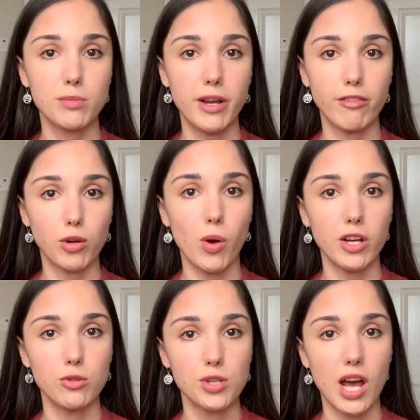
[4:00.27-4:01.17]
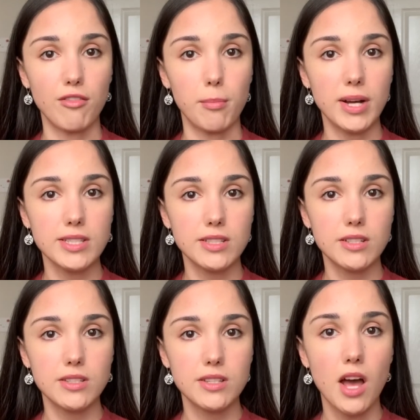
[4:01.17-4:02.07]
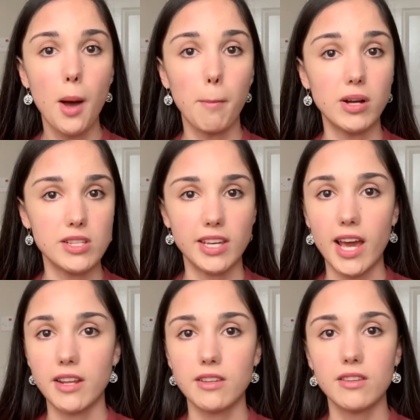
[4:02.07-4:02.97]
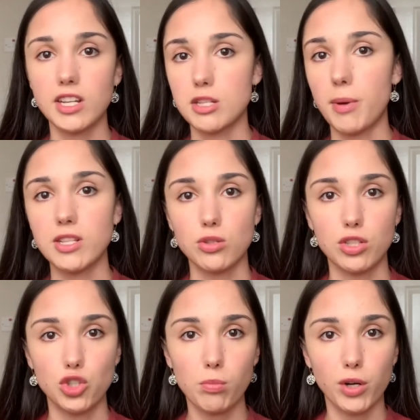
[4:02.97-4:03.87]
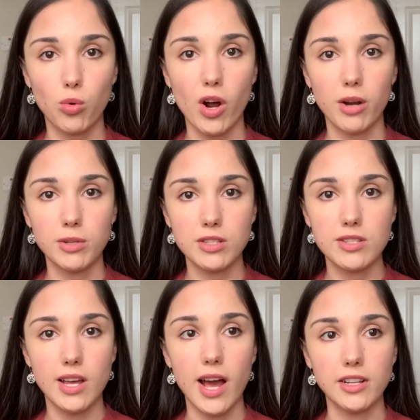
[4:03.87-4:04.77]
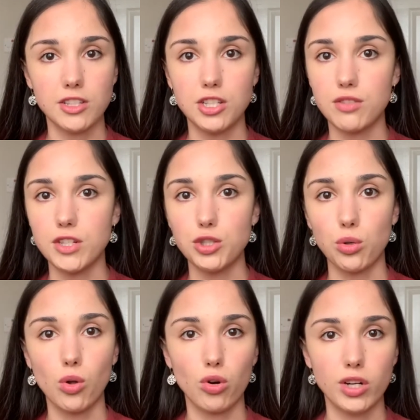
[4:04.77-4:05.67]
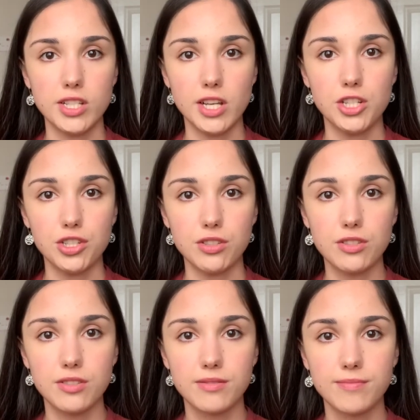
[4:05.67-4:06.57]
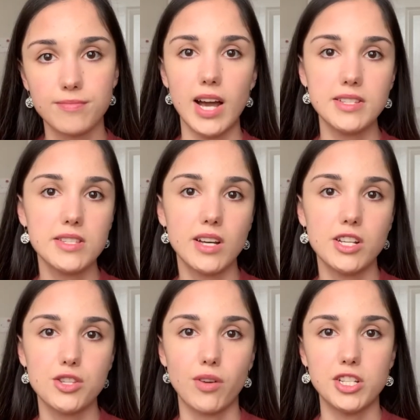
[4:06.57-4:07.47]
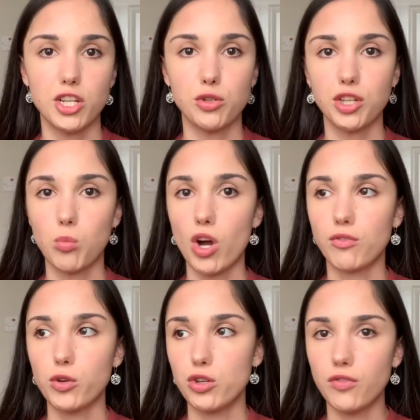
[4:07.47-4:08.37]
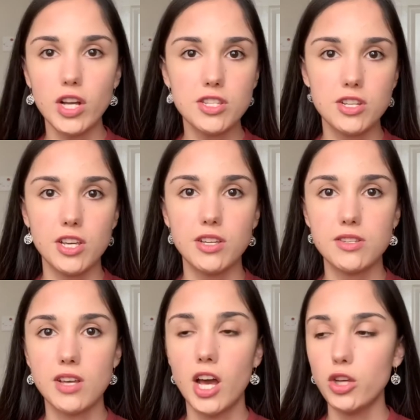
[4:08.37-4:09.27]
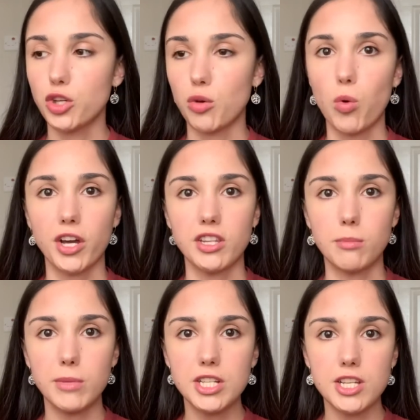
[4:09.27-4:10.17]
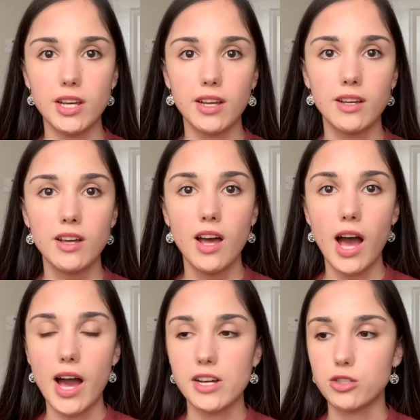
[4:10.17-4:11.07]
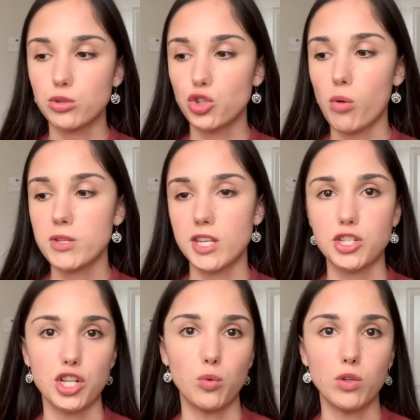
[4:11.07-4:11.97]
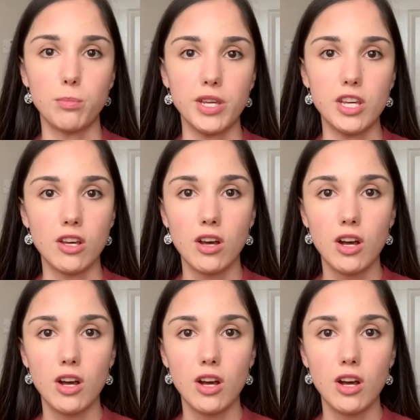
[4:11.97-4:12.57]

may require you to have a master's, but again, that depends on the job requirements and the individual organizations. As a science writer, you can work for universities, you can work in the media, and your job essentially will be